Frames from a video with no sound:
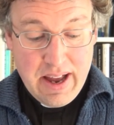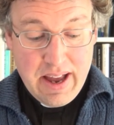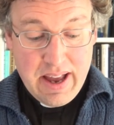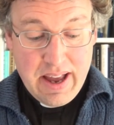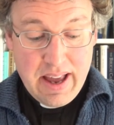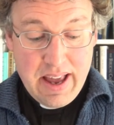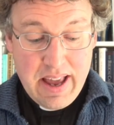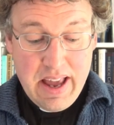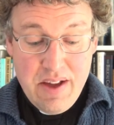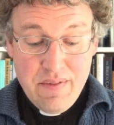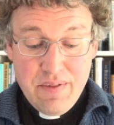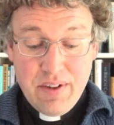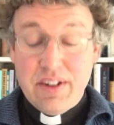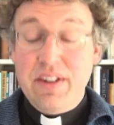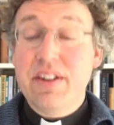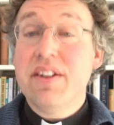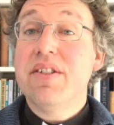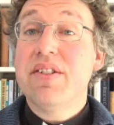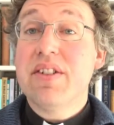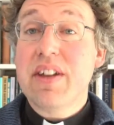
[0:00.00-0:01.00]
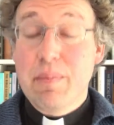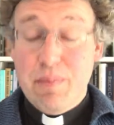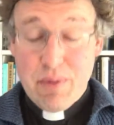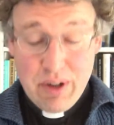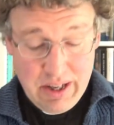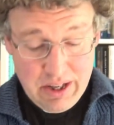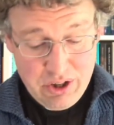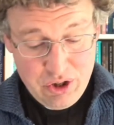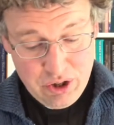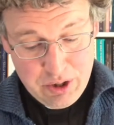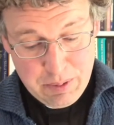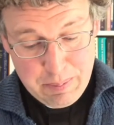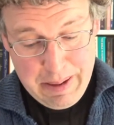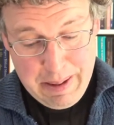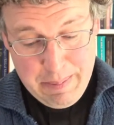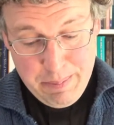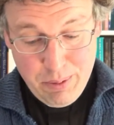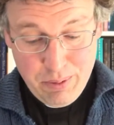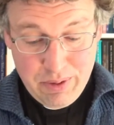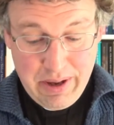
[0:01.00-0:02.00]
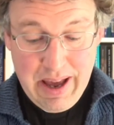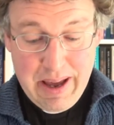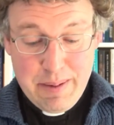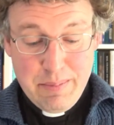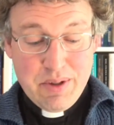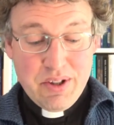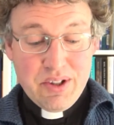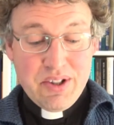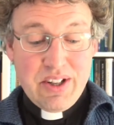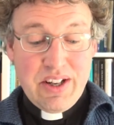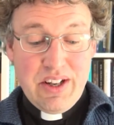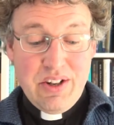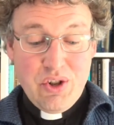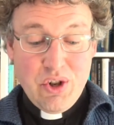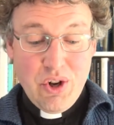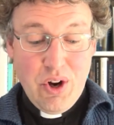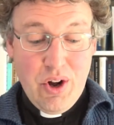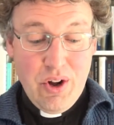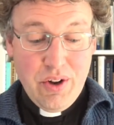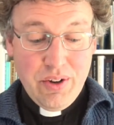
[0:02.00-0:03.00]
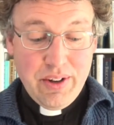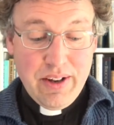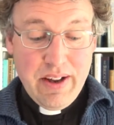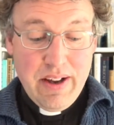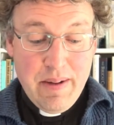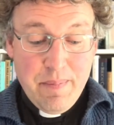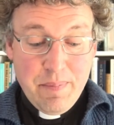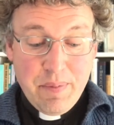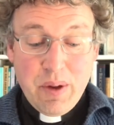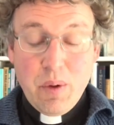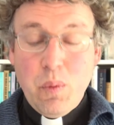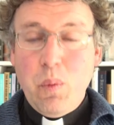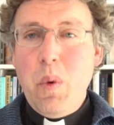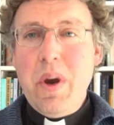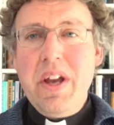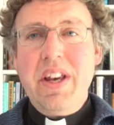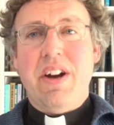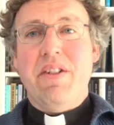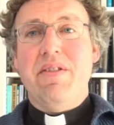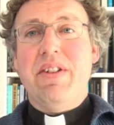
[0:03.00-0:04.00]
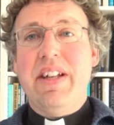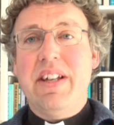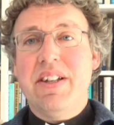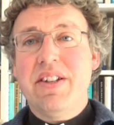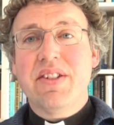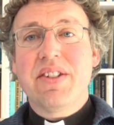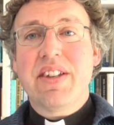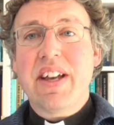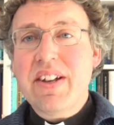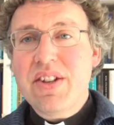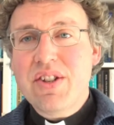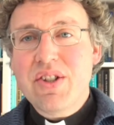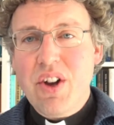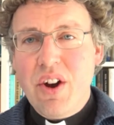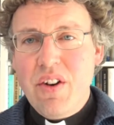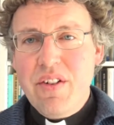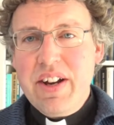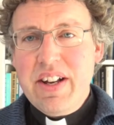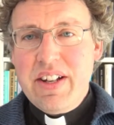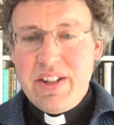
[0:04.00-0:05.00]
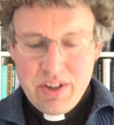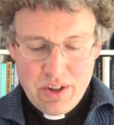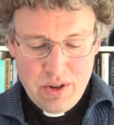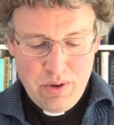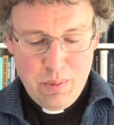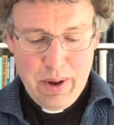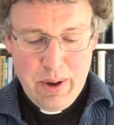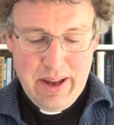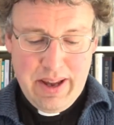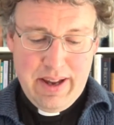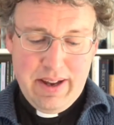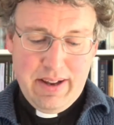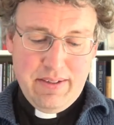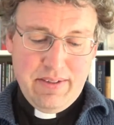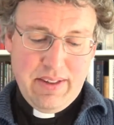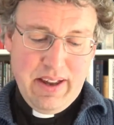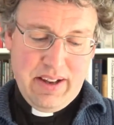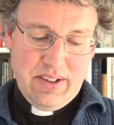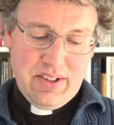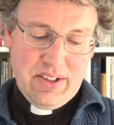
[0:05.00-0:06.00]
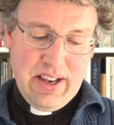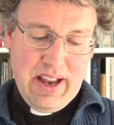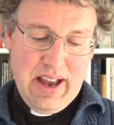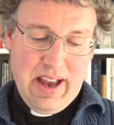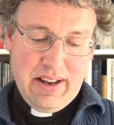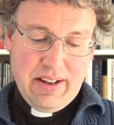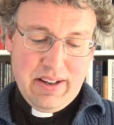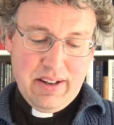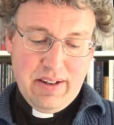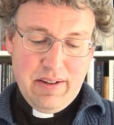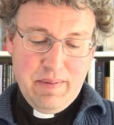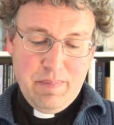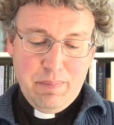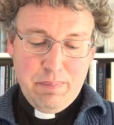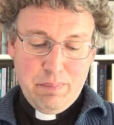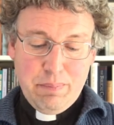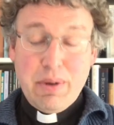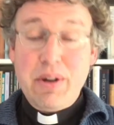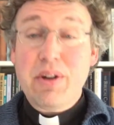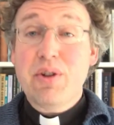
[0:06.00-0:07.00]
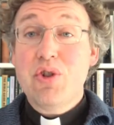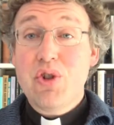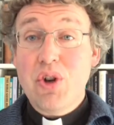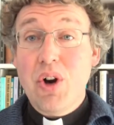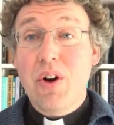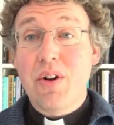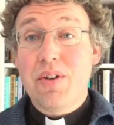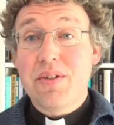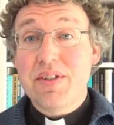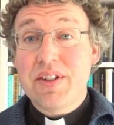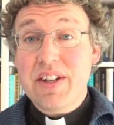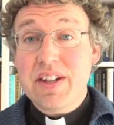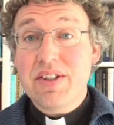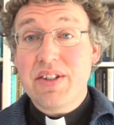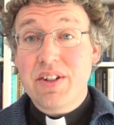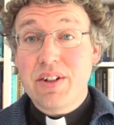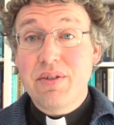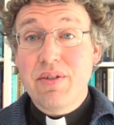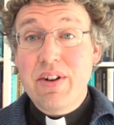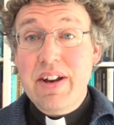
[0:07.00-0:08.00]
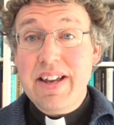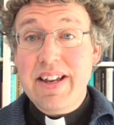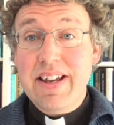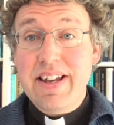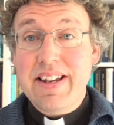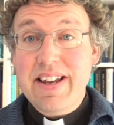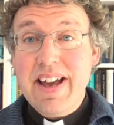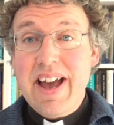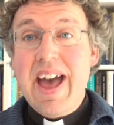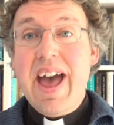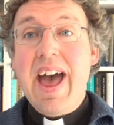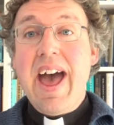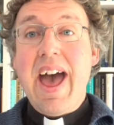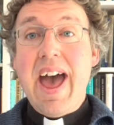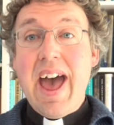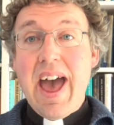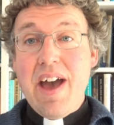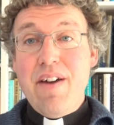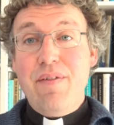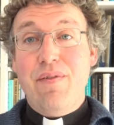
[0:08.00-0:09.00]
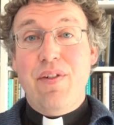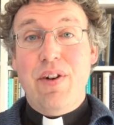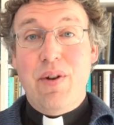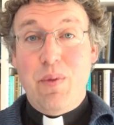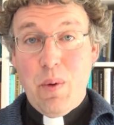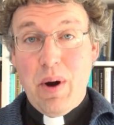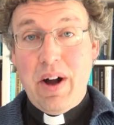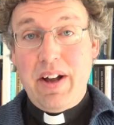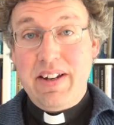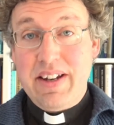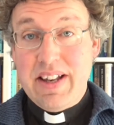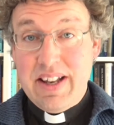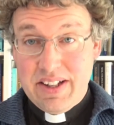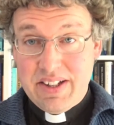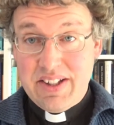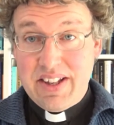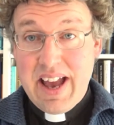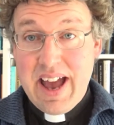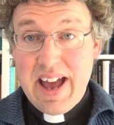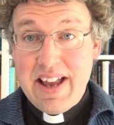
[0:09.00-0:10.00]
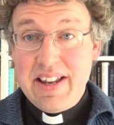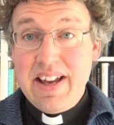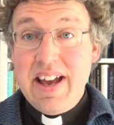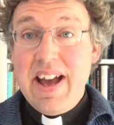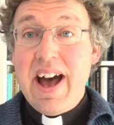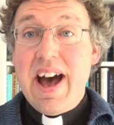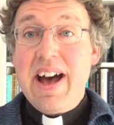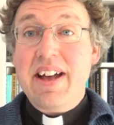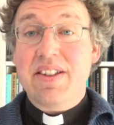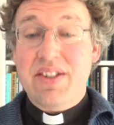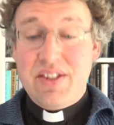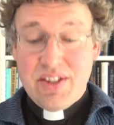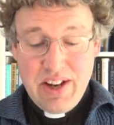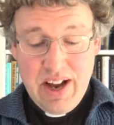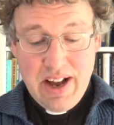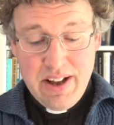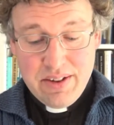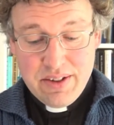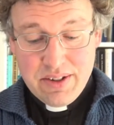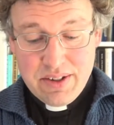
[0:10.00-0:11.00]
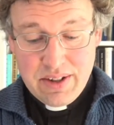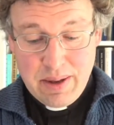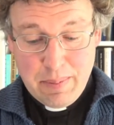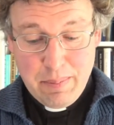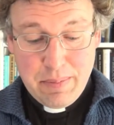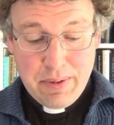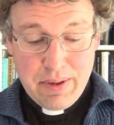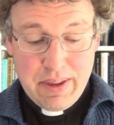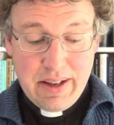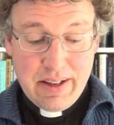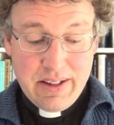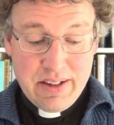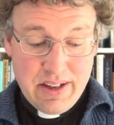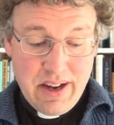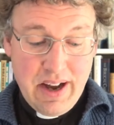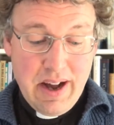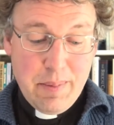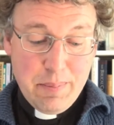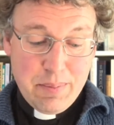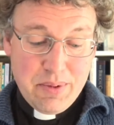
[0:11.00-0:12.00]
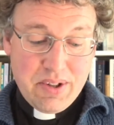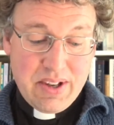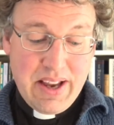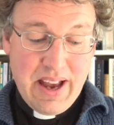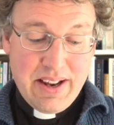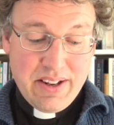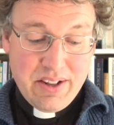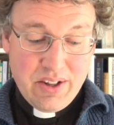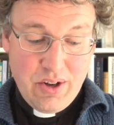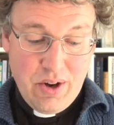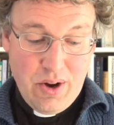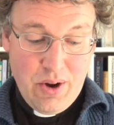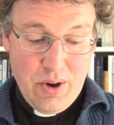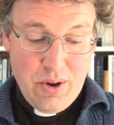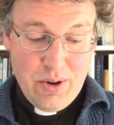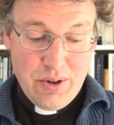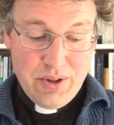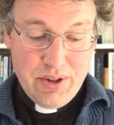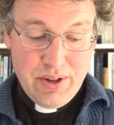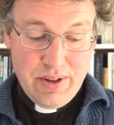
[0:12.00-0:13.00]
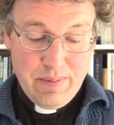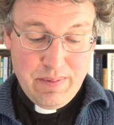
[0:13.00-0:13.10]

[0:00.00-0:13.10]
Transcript: Even some religious people came to see John. "We don't need to say sorry, do we?" they said. But John disagreed. "Everyone," he said, "has done something to upset God."